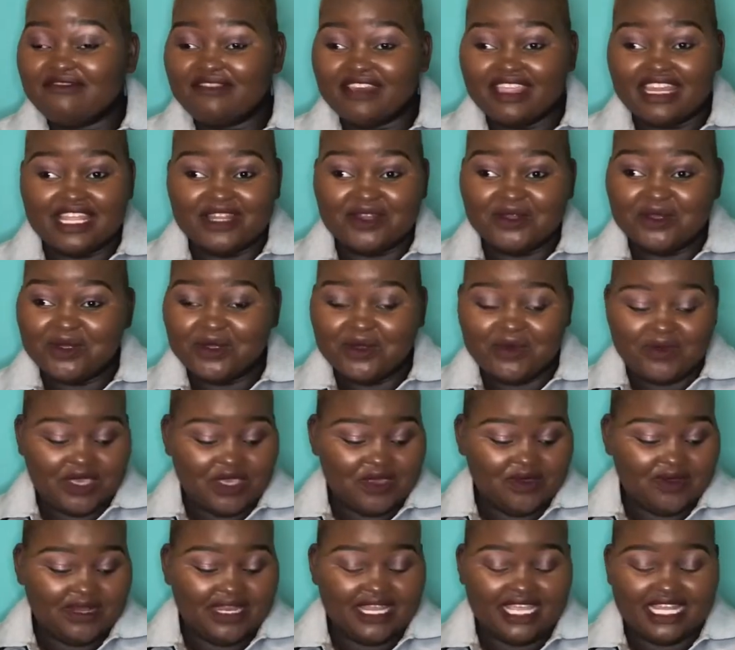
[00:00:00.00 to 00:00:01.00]
I don't know where you
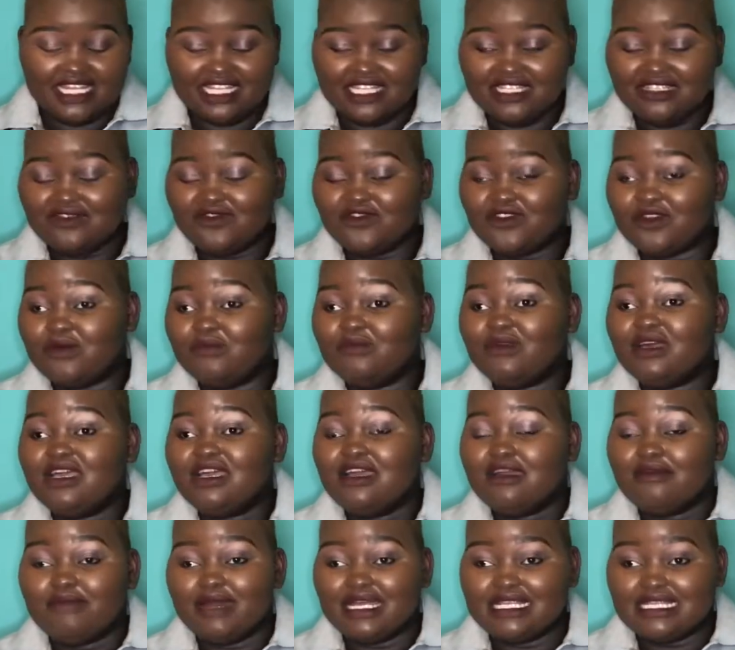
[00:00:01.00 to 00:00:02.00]
learn it from,
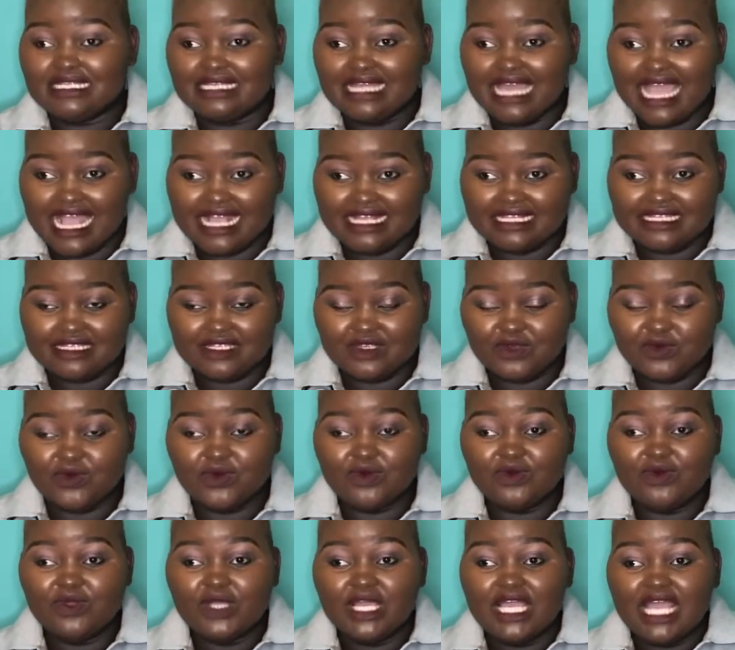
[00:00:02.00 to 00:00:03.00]
but in high school,
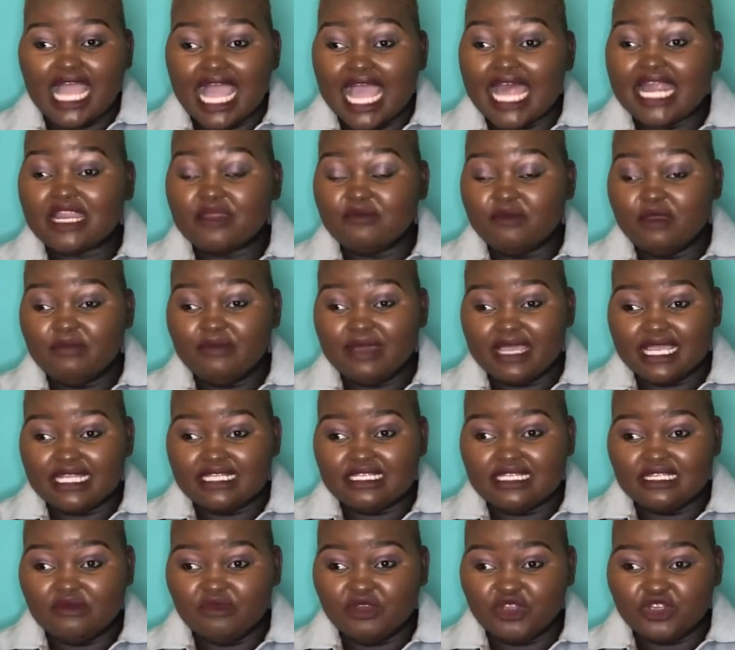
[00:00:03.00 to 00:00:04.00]
I remember it in
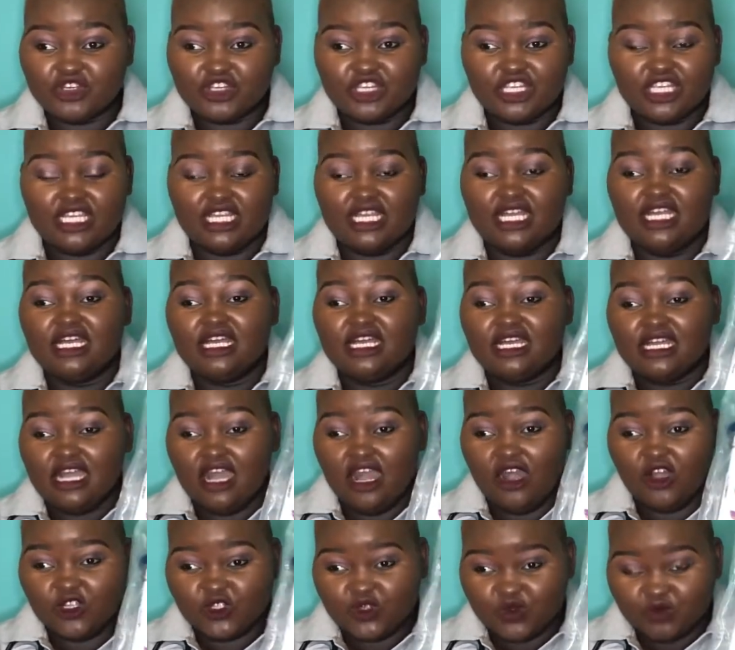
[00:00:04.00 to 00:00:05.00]
matric.
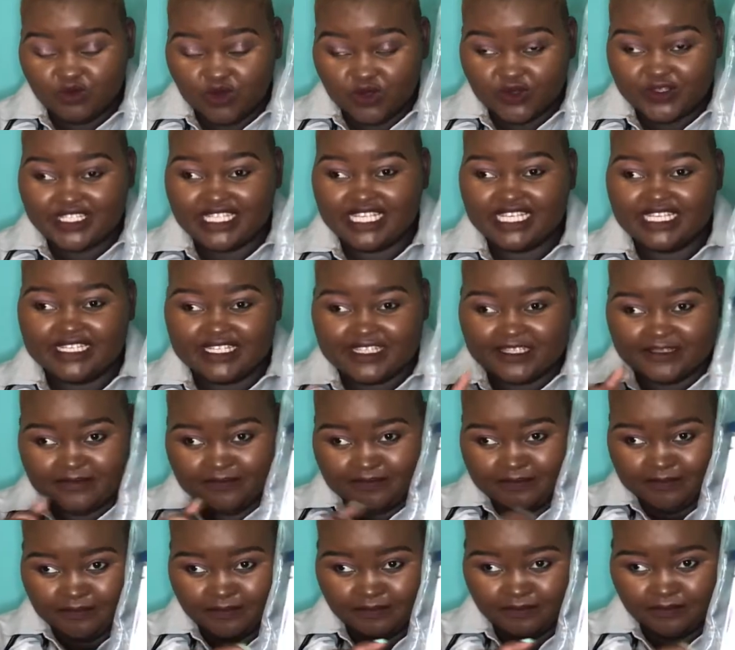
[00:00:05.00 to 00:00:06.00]
Osmosis
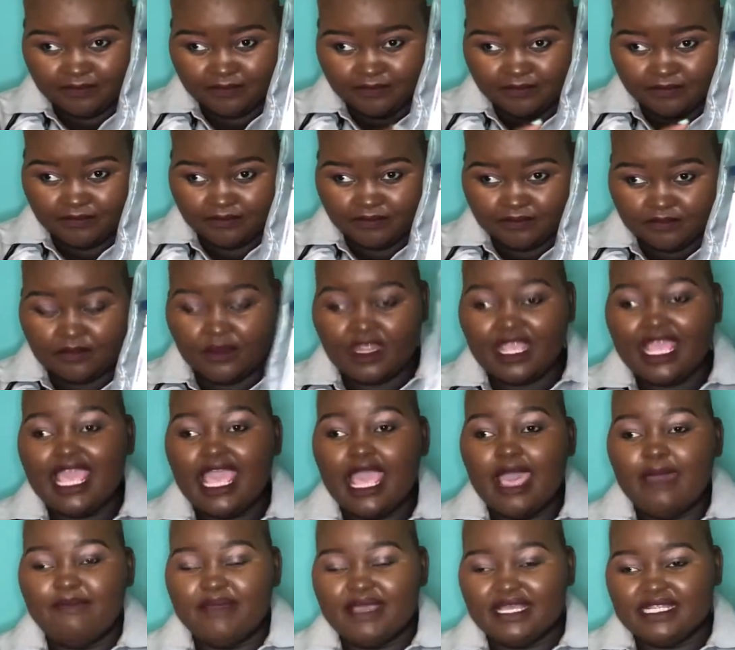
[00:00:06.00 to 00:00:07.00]

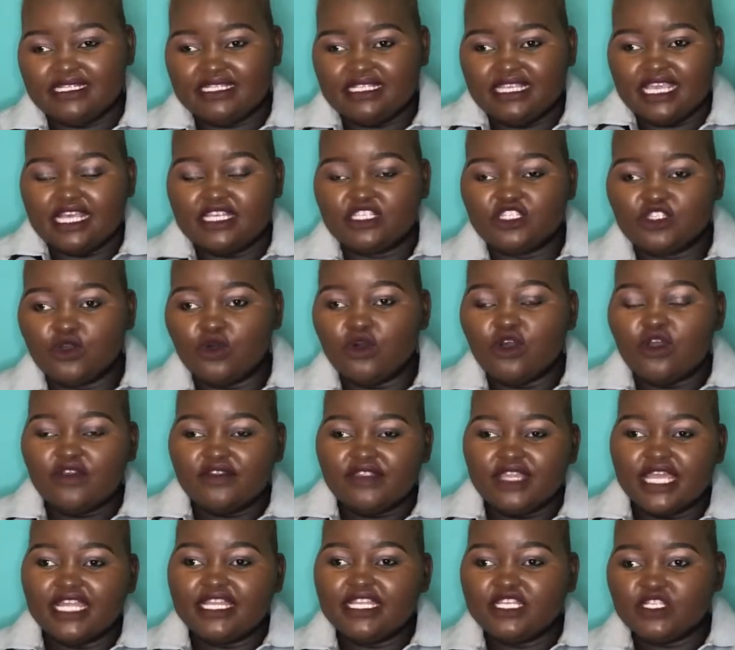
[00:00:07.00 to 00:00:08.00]
happens here. So that
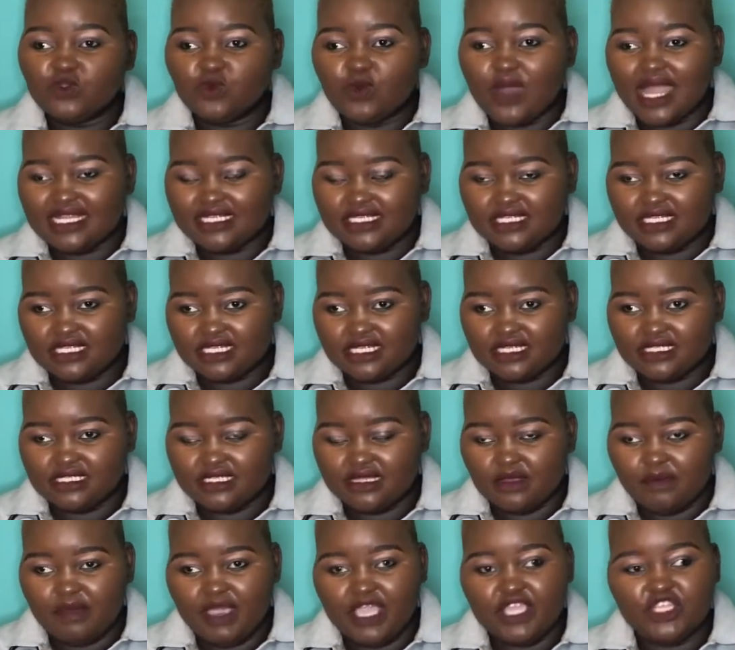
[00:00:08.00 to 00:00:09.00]
is what treats the
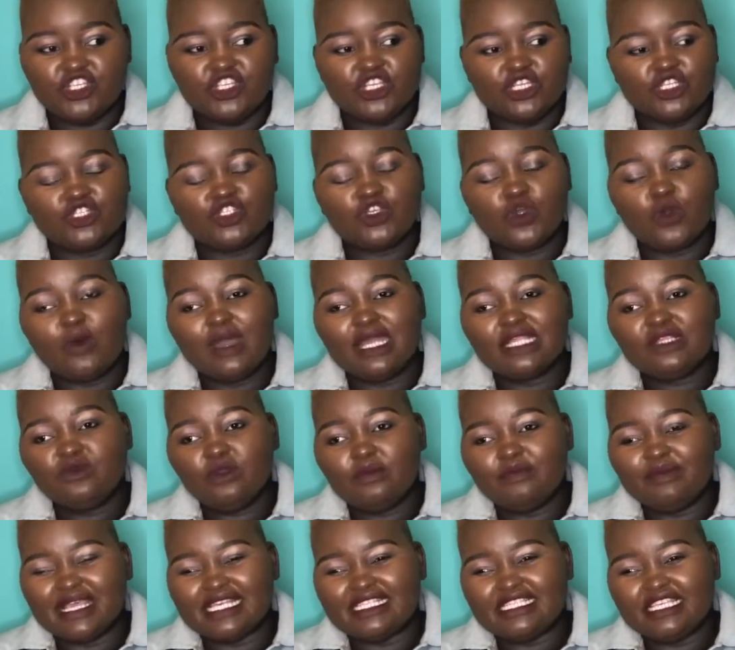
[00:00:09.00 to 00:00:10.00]
patient. So what we
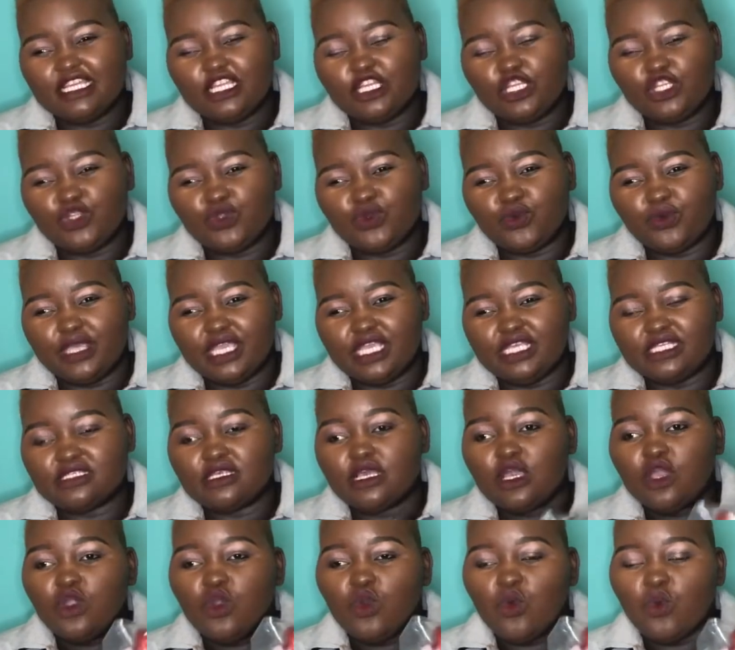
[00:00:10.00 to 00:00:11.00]
basically do is
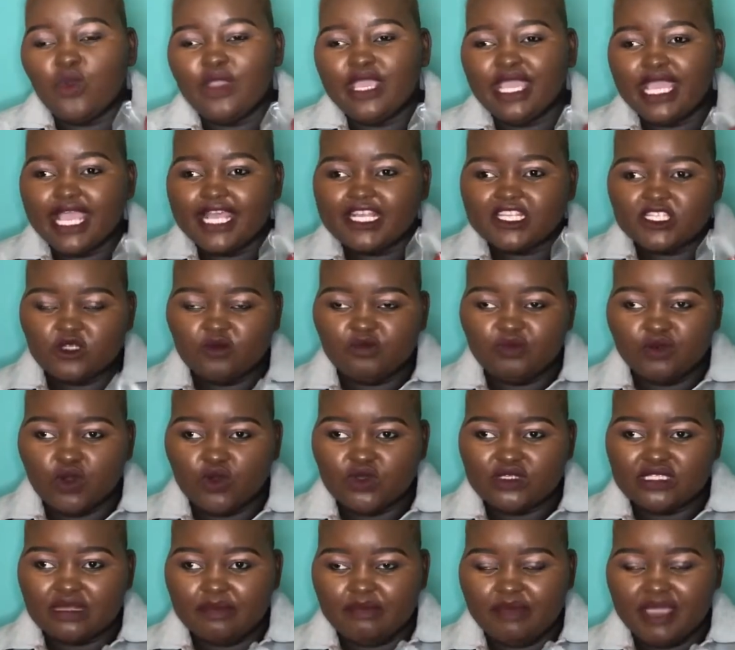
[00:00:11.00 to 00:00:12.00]
we expose the
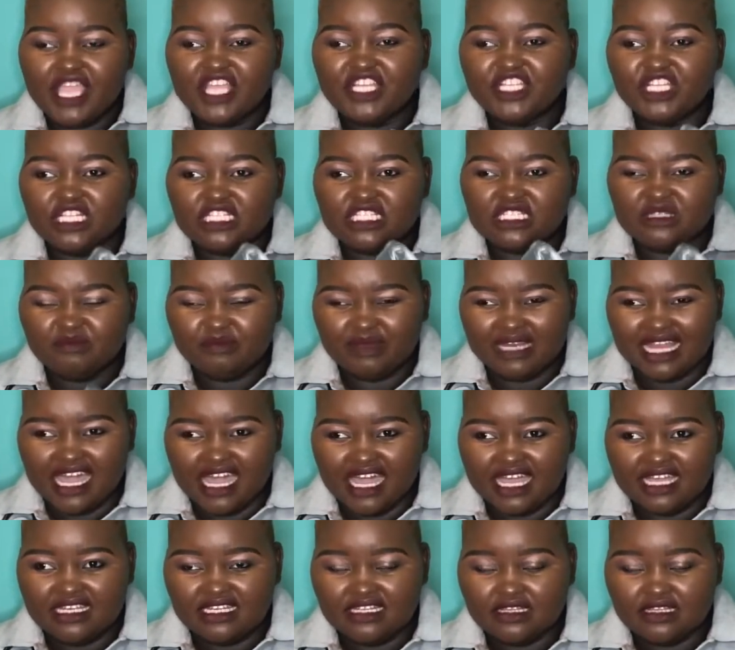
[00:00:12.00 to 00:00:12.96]
patient's blood